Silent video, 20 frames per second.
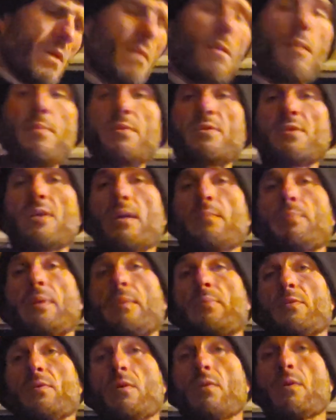I'm not saying
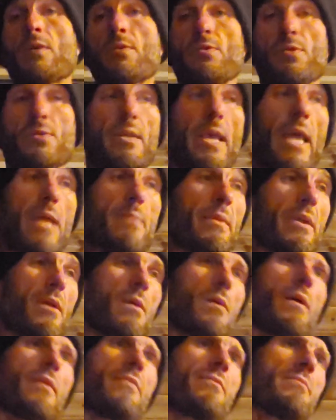people don't understand me,
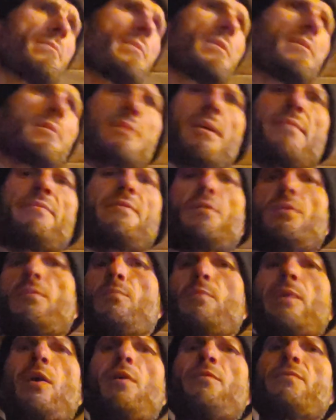or because I feel
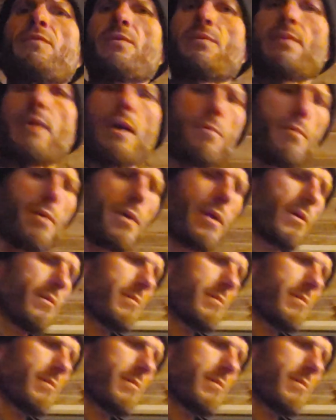we all feel that way.